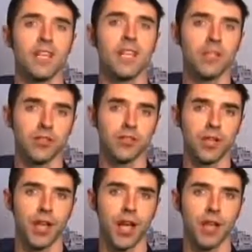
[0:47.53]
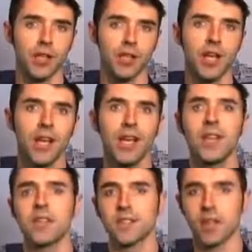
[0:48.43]
Teachers Training College
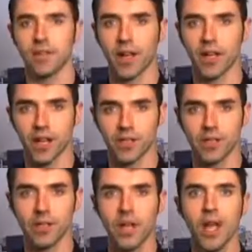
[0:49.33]
in the state of Guerrero.